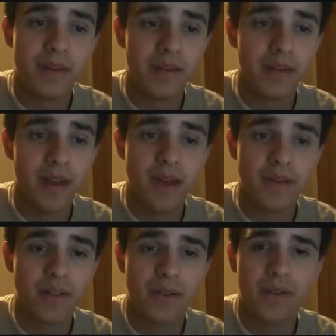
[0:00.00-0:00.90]
It's just
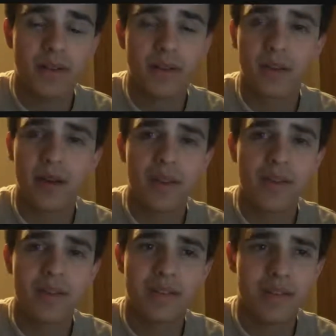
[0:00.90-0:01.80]
everything, like the
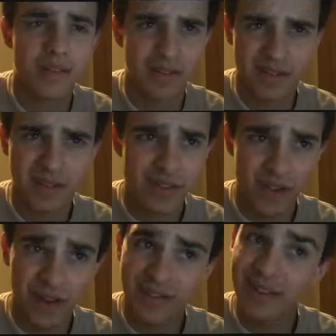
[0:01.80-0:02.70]
graphics and the
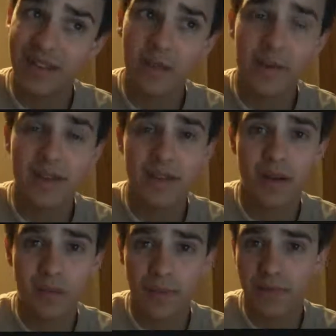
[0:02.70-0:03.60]
CGI scenes when I
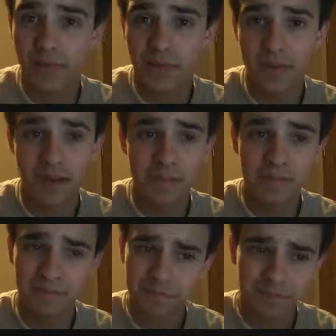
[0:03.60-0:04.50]
saw them for the first
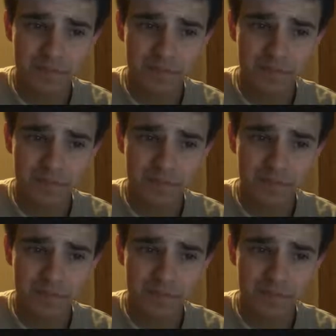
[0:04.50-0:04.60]
time,